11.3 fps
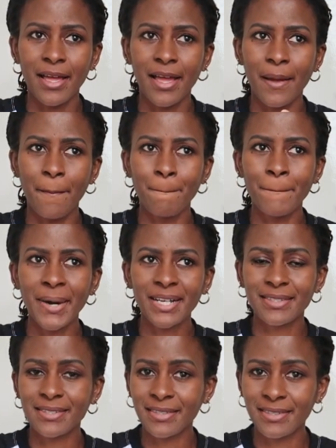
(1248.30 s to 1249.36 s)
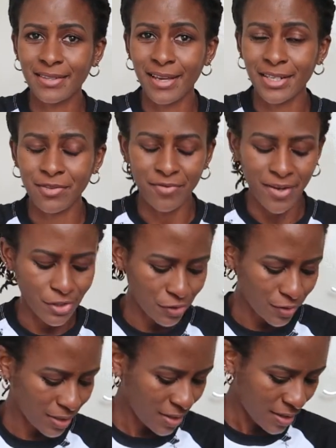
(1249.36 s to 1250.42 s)
a maxi skirt
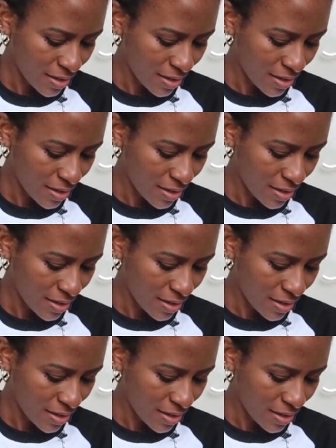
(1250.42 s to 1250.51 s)
version.